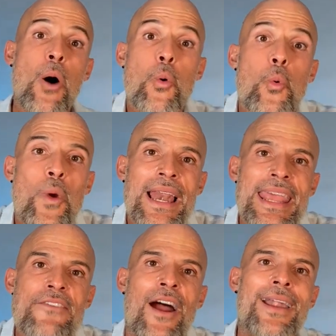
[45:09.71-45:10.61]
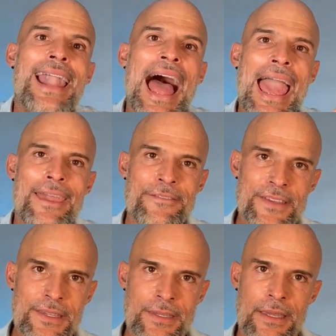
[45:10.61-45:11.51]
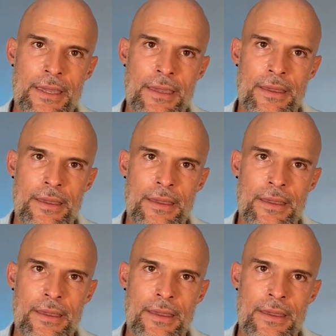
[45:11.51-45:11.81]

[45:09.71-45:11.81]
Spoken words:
how we live our lives,